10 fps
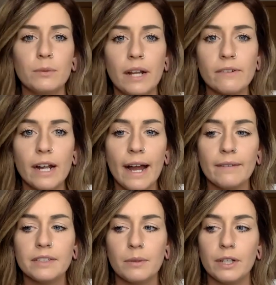Whenever I have
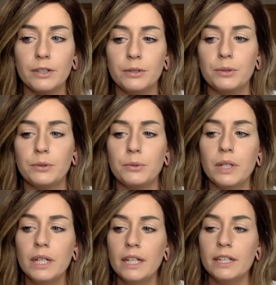someone who,
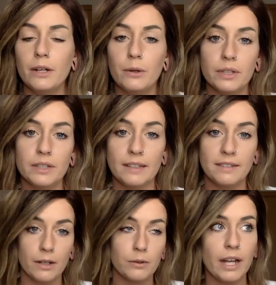you know, they
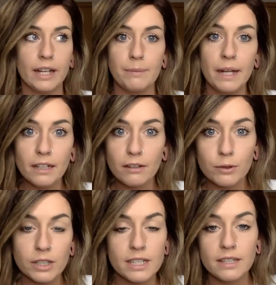say, okay, I get paid on the
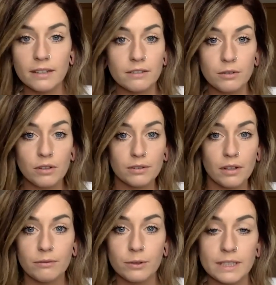14th, let's do this
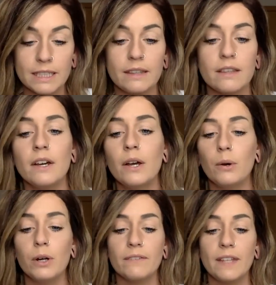on the 14th.
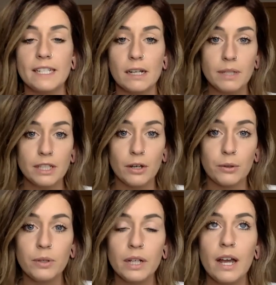Or if they tell me
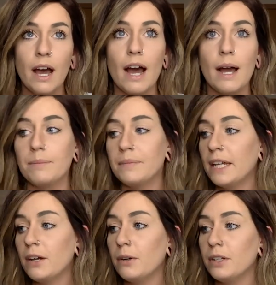no, they
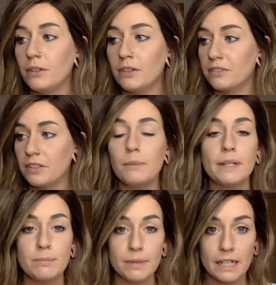go, you know, they're still on my
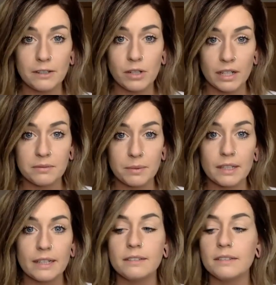potential customer
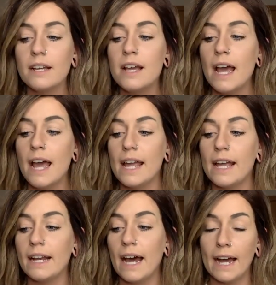list.
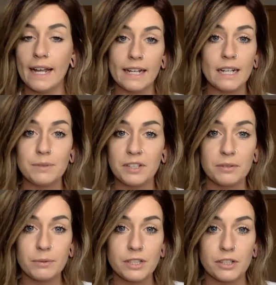And I end up just in
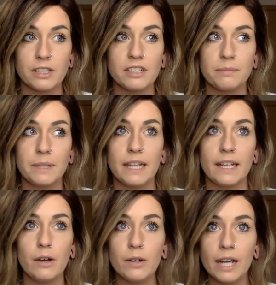return just being like,
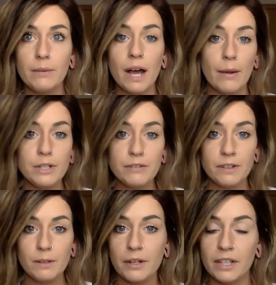okay, well, how would you
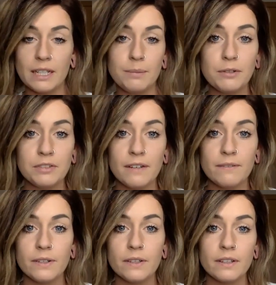feel about getting a post up
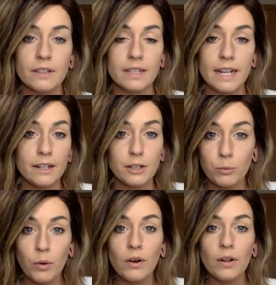for the day on your
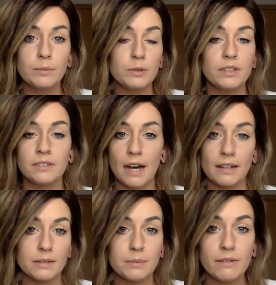wall? I'm doing this
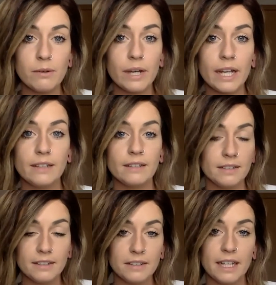awesome giveaway, this
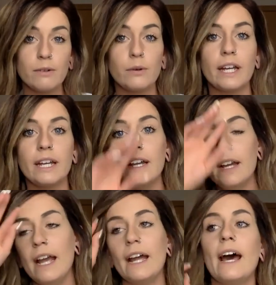juicy giveaway.
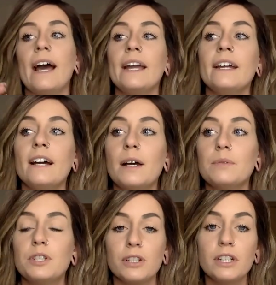And I
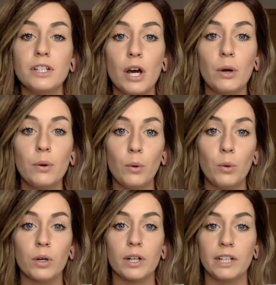turn a no,
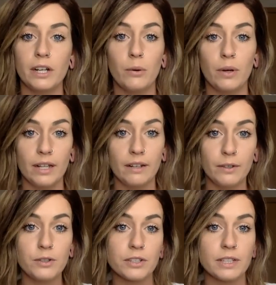or, you know, in a
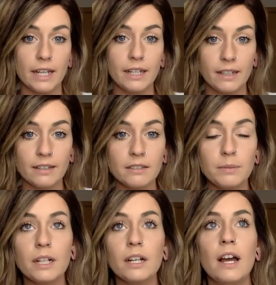future date
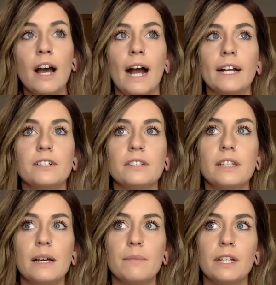customer, I turn
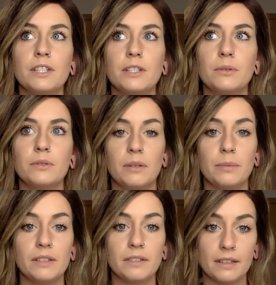them into
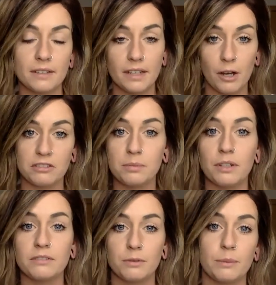somebody that's going to host a
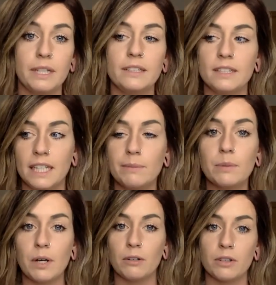post for me to keep the
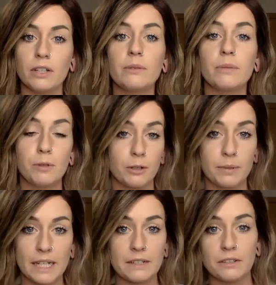ball rolling with more
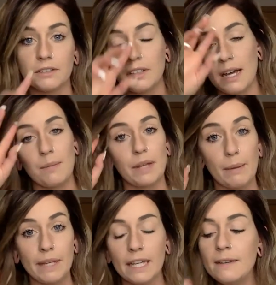potentials
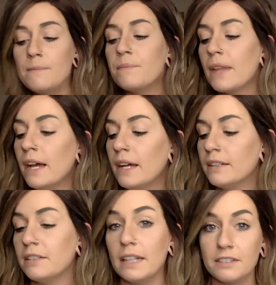coming in.
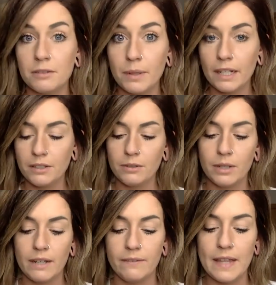So that's just what I do
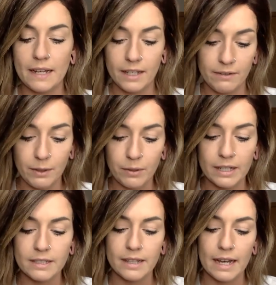if you run
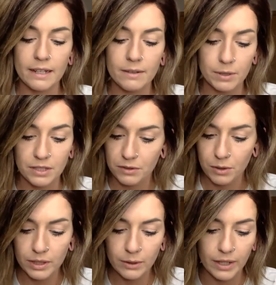into that, which is
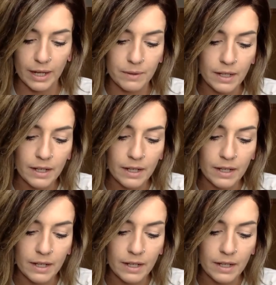totally okay.